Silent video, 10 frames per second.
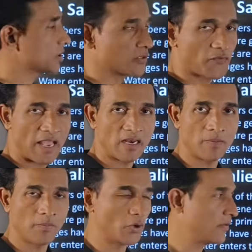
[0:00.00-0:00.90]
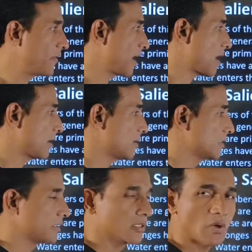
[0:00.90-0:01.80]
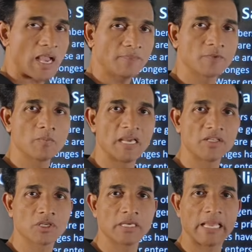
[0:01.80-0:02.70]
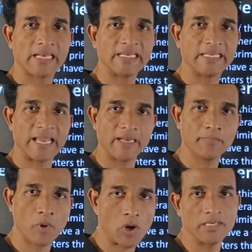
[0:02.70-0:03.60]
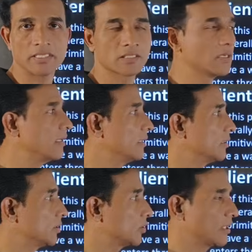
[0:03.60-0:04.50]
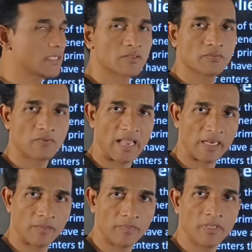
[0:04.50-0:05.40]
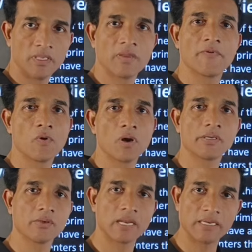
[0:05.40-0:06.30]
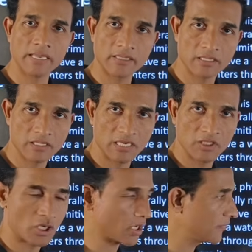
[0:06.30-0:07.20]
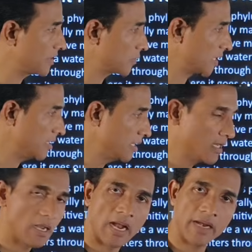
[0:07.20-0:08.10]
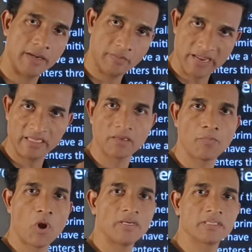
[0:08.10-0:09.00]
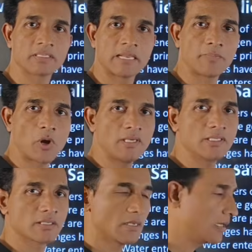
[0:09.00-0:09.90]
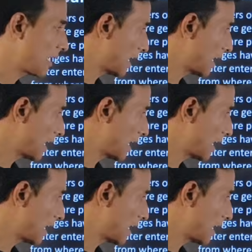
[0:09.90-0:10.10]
features of phylum Porifera. You have to mention any 10 points to this phylum. If you want, you can take the screenshot of this one and make the points 10 points